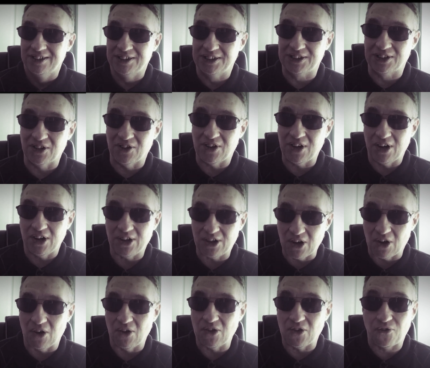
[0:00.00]
So there you
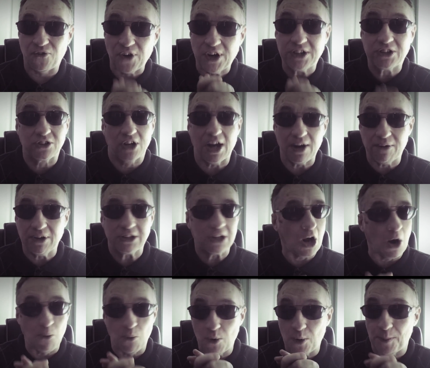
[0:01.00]
go. The French language
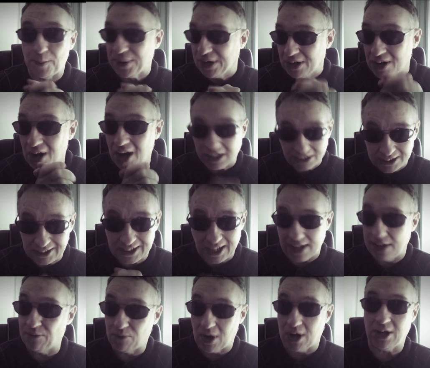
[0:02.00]
I will be not
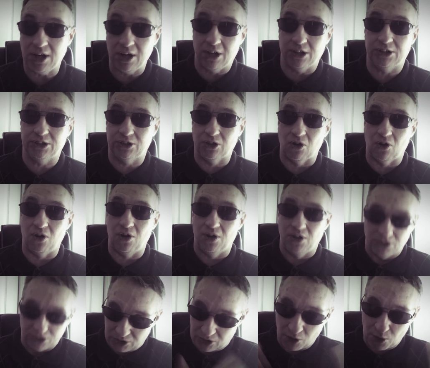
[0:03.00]
saying right here.
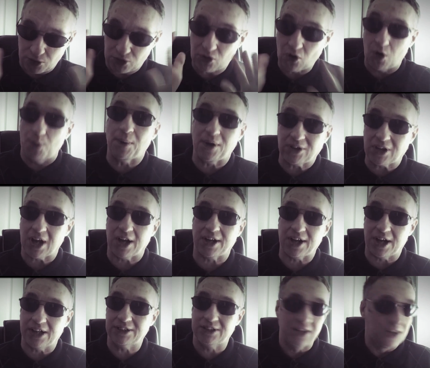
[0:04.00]
So, so sorry about that,
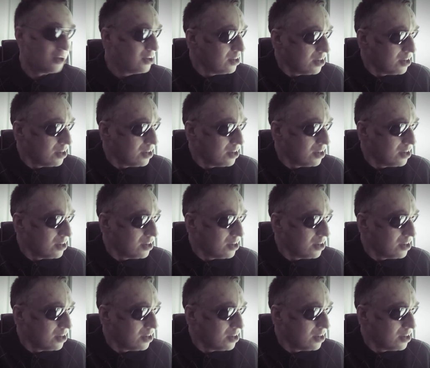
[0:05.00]
guys.